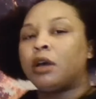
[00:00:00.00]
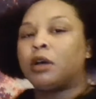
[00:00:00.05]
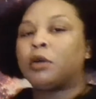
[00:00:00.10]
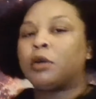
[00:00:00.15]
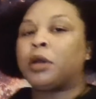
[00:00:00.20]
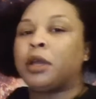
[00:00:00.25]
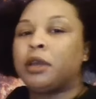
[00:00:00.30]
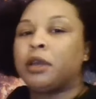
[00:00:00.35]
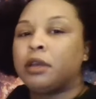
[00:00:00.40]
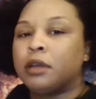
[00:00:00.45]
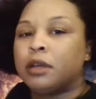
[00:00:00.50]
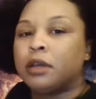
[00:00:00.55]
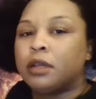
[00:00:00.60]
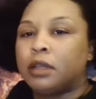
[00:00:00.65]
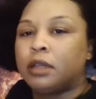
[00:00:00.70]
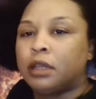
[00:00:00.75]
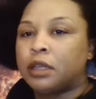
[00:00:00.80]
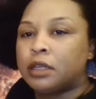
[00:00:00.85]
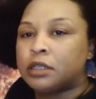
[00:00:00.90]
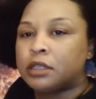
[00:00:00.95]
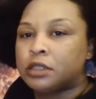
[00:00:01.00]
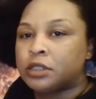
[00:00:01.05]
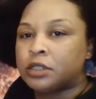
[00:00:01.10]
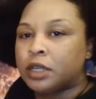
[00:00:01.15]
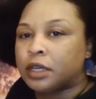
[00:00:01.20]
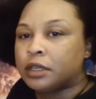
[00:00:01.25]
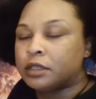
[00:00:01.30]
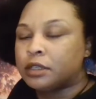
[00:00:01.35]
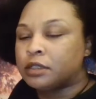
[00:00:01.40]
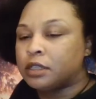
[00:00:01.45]
Okay, let's
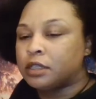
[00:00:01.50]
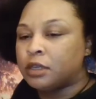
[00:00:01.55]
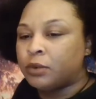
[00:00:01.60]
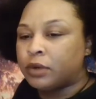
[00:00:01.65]
check and see